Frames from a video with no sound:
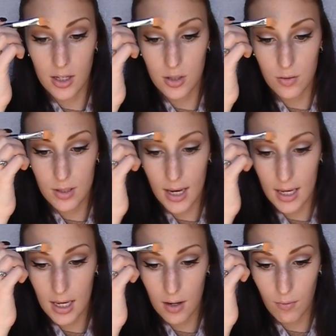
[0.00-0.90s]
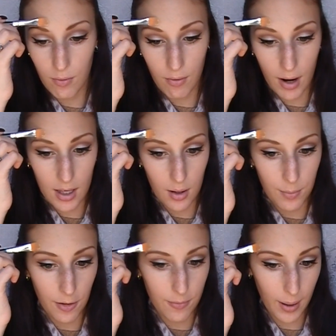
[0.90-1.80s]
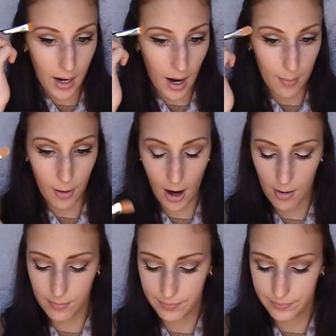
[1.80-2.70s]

I do take it right above my eyebrow.